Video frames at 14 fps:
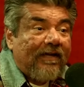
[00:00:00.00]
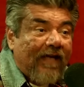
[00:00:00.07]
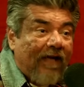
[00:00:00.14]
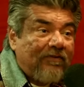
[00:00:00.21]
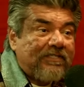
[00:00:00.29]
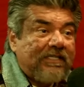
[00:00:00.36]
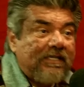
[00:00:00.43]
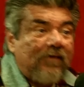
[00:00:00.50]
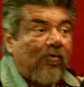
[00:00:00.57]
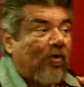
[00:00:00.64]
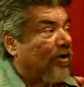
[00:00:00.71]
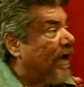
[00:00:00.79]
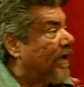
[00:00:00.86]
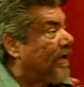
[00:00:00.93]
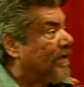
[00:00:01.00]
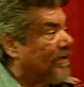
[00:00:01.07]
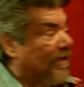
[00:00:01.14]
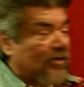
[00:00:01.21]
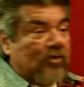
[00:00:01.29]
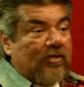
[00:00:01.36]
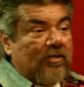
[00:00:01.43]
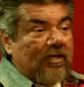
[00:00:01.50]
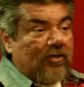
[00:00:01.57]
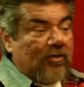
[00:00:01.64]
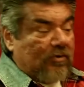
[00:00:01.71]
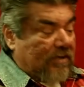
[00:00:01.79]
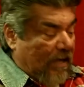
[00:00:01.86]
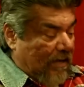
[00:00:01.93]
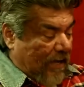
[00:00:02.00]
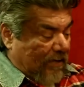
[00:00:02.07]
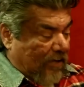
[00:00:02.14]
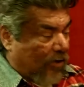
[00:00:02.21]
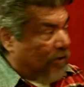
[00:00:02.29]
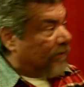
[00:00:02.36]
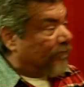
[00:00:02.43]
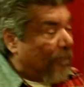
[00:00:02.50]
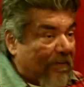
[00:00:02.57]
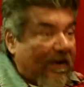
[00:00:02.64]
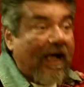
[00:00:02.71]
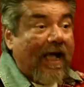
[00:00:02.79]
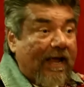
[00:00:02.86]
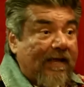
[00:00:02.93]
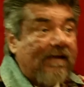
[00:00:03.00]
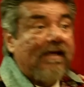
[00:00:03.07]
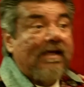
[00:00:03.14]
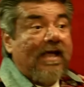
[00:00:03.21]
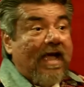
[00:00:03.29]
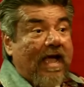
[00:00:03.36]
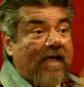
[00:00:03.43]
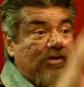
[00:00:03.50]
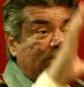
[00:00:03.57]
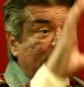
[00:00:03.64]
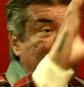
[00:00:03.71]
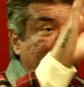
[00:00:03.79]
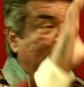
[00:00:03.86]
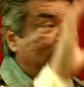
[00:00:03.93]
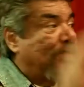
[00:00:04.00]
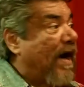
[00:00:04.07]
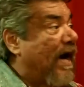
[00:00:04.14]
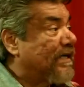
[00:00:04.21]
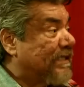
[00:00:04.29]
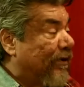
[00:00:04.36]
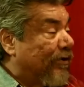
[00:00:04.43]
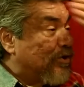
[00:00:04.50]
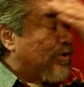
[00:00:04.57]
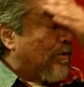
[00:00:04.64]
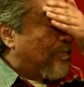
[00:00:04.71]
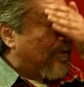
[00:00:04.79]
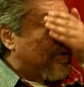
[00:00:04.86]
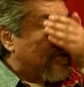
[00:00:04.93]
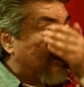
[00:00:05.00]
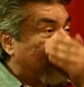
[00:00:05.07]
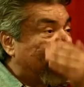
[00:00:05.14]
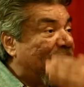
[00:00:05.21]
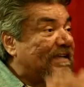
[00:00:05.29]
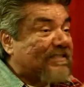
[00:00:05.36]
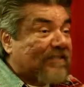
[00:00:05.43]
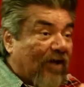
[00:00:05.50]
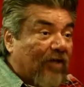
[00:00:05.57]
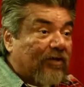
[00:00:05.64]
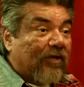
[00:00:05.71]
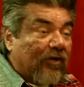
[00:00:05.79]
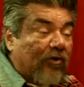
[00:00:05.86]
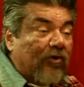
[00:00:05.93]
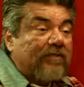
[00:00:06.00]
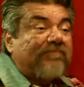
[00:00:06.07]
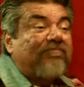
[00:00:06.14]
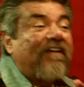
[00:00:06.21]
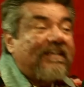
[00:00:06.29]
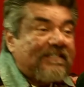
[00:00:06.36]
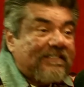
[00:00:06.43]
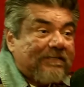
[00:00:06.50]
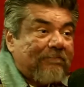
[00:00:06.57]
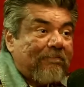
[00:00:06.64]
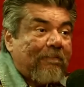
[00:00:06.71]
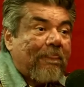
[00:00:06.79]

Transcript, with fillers: Have you seen it where like the dude, like the girl from behind, and you can put a box there, and you can put your face on the girl's face? Why?